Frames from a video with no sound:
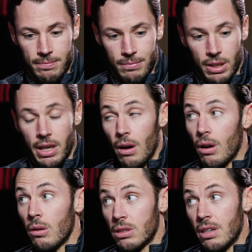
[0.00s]
so yeah, I,
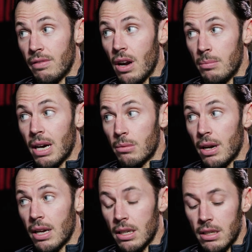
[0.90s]
I, was in a very bad
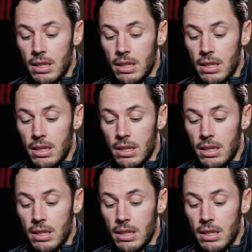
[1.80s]
way,